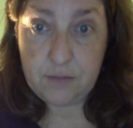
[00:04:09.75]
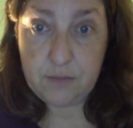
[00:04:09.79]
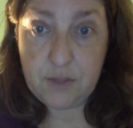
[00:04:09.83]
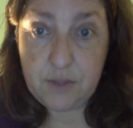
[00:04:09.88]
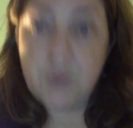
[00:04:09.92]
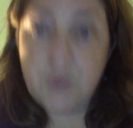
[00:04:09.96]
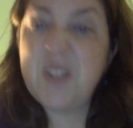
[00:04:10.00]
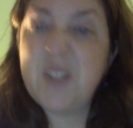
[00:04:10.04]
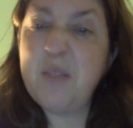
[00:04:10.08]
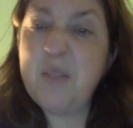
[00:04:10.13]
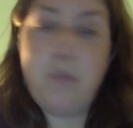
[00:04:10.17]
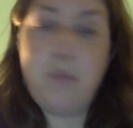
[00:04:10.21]
It
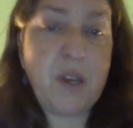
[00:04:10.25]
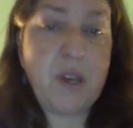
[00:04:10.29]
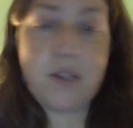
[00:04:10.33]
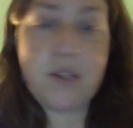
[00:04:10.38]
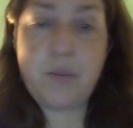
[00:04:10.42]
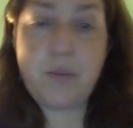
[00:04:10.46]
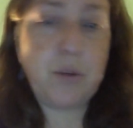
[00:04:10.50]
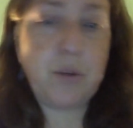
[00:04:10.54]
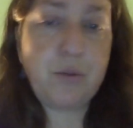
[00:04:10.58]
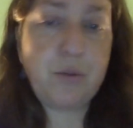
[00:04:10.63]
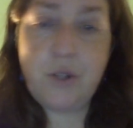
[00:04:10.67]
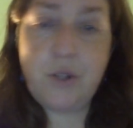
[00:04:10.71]
was the best
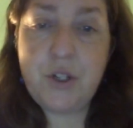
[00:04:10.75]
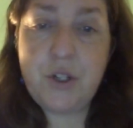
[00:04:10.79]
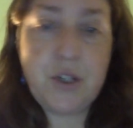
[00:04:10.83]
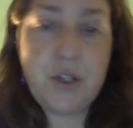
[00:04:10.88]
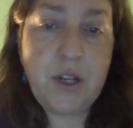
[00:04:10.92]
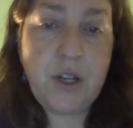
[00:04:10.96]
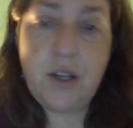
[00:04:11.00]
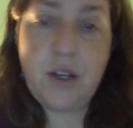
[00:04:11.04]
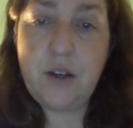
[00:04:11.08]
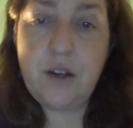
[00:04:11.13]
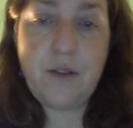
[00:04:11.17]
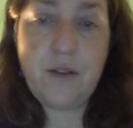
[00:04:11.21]
preparation
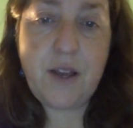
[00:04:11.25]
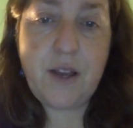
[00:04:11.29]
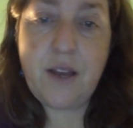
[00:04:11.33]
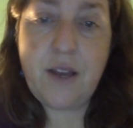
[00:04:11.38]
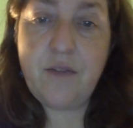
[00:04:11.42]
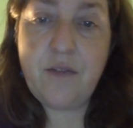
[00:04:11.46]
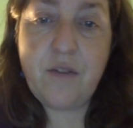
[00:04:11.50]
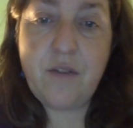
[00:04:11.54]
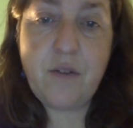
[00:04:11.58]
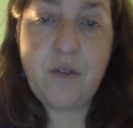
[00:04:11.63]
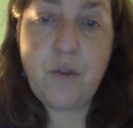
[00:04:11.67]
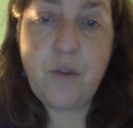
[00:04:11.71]
I could have had
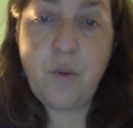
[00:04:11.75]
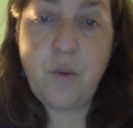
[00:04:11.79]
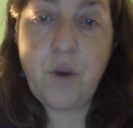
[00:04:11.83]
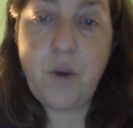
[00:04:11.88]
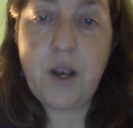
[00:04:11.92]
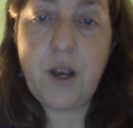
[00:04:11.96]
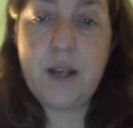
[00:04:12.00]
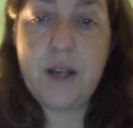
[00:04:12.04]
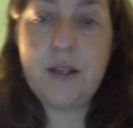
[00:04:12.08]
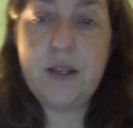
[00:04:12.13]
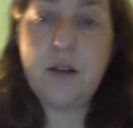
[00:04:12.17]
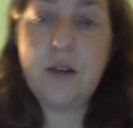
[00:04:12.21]
for the work
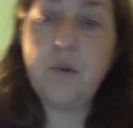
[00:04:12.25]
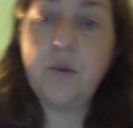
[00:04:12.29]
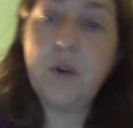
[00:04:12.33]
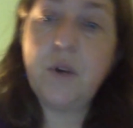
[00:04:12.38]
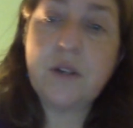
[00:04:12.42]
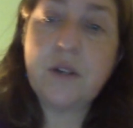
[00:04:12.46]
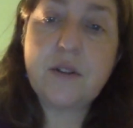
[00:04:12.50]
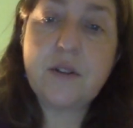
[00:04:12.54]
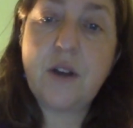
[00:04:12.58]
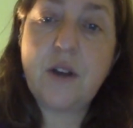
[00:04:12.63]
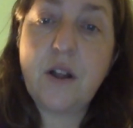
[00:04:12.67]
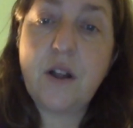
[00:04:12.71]
I did at
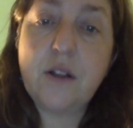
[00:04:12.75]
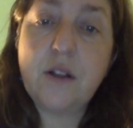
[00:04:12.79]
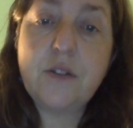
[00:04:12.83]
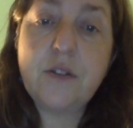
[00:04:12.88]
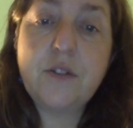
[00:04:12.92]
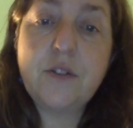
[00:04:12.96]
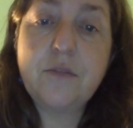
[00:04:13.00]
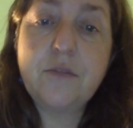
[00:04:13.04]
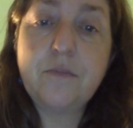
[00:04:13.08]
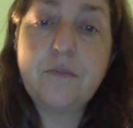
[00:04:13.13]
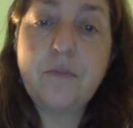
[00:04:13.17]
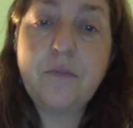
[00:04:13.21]
Wells College.